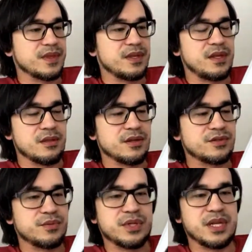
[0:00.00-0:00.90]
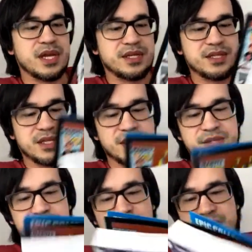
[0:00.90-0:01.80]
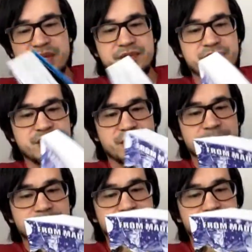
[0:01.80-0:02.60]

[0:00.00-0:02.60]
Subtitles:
he looks really nice in this book, that's for sure.